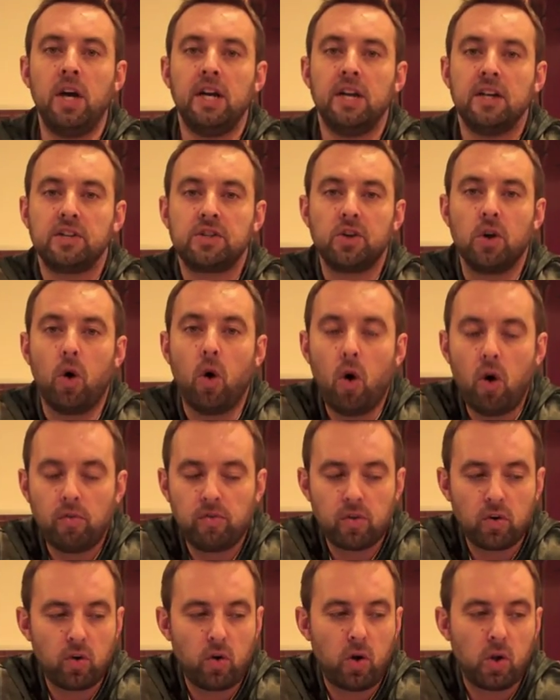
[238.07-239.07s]
So
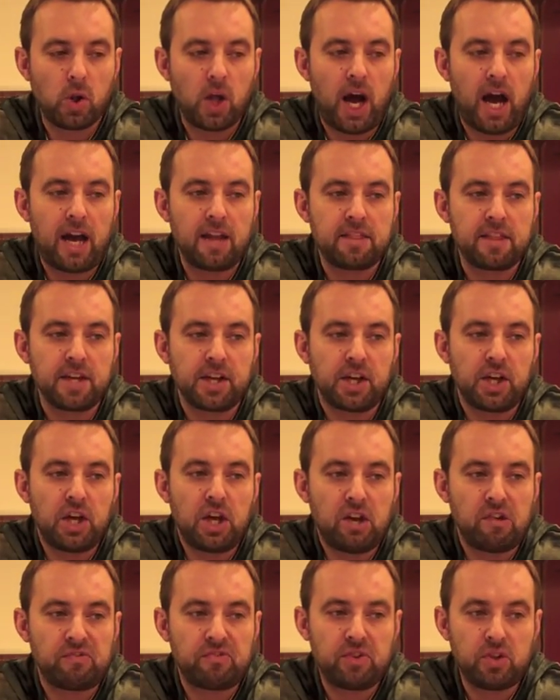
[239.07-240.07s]
overall, I think
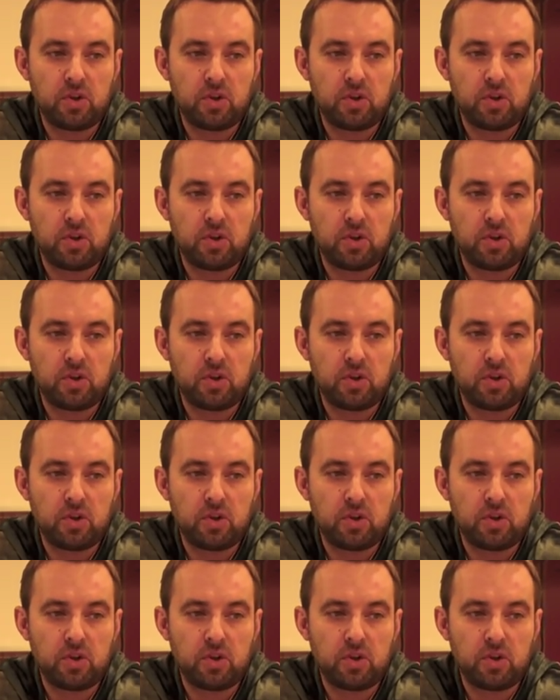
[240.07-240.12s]
if